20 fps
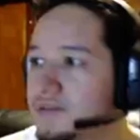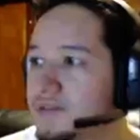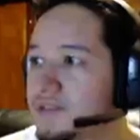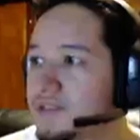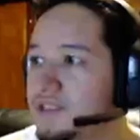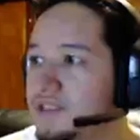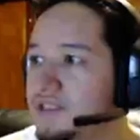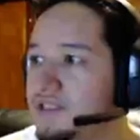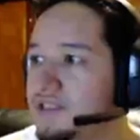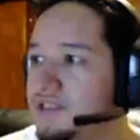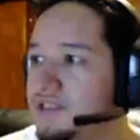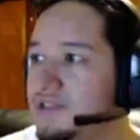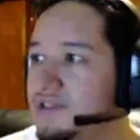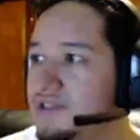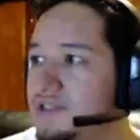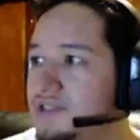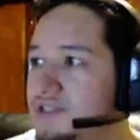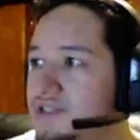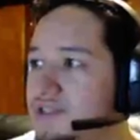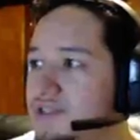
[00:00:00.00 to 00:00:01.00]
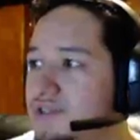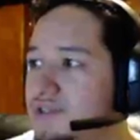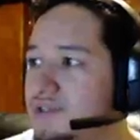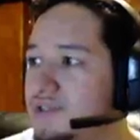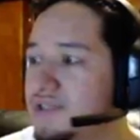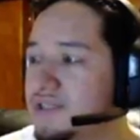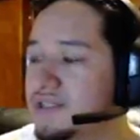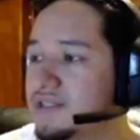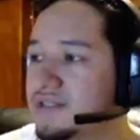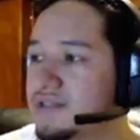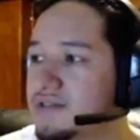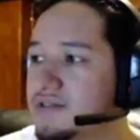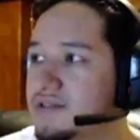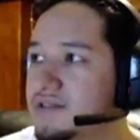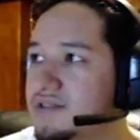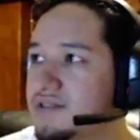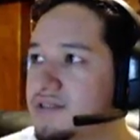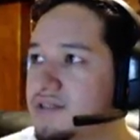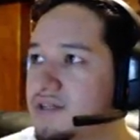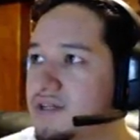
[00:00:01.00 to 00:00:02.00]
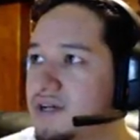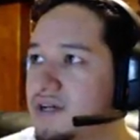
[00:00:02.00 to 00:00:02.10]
these two skills,